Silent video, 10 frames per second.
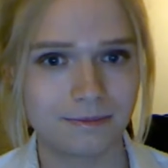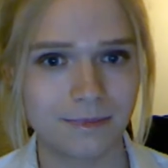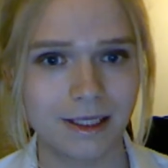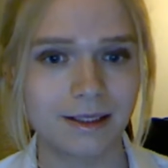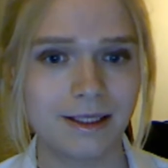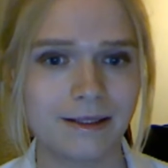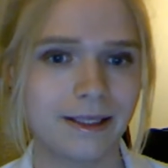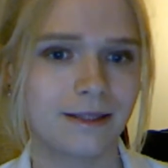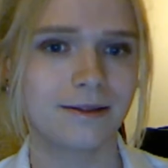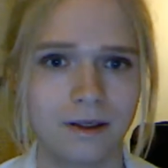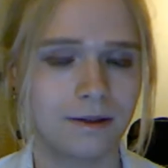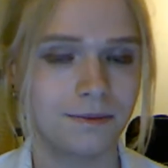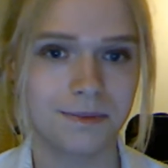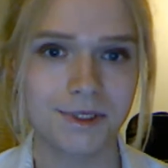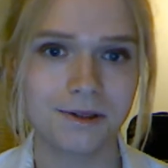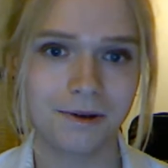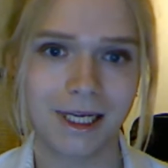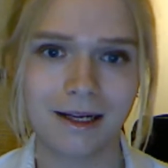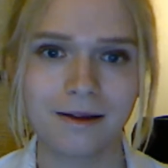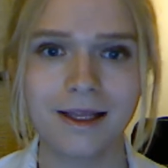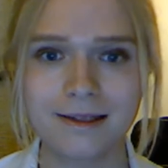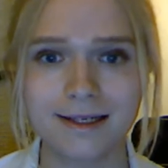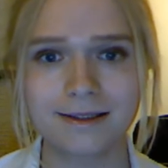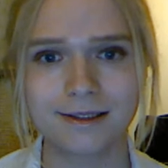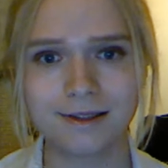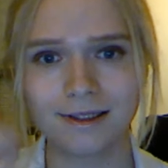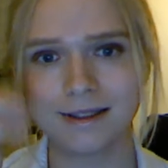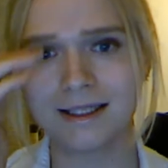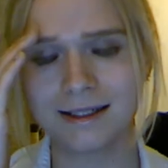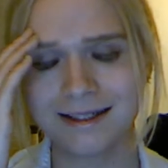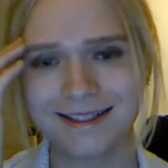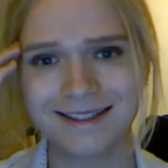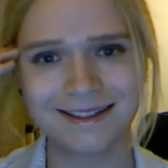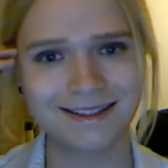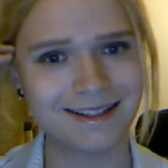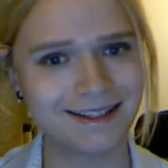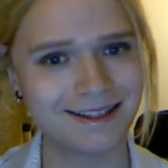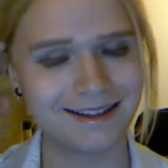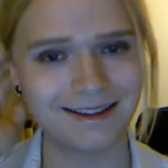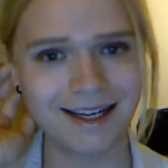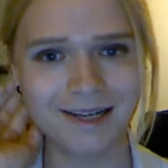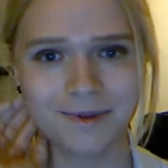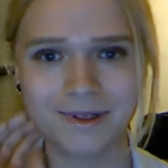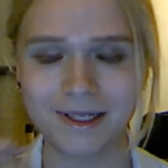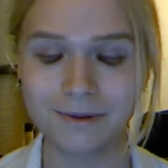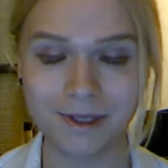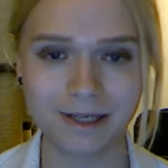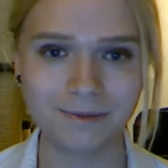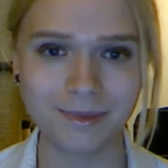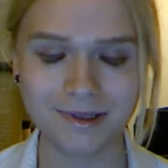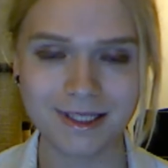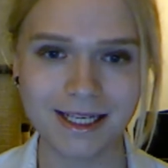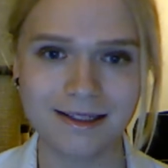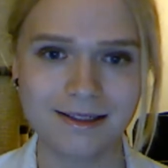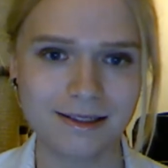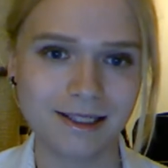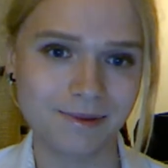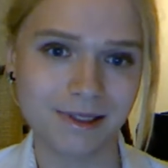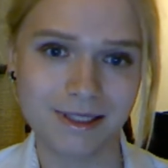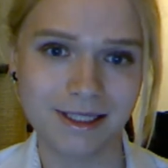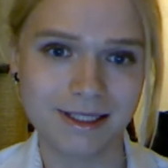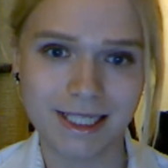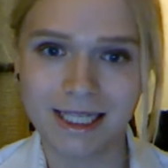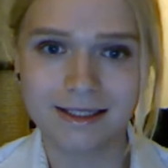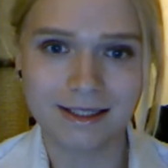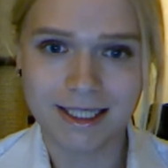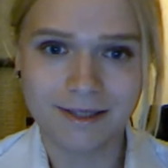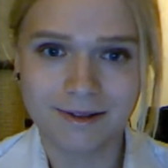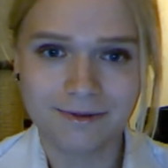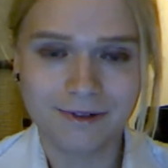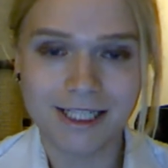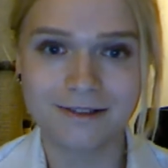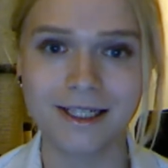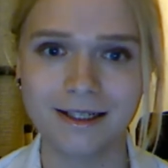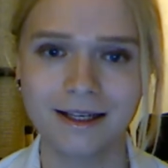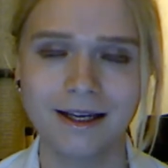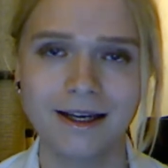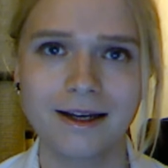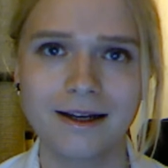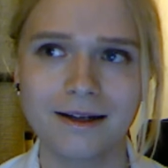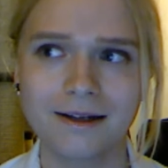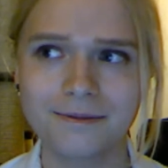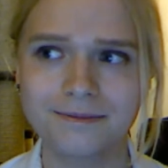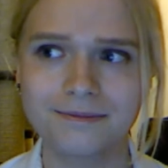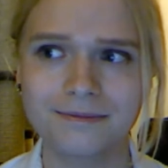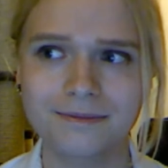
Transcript: I need that. So yeah, that's actually the the high point. I went down sandals today because I need sandals down in France, right? Um,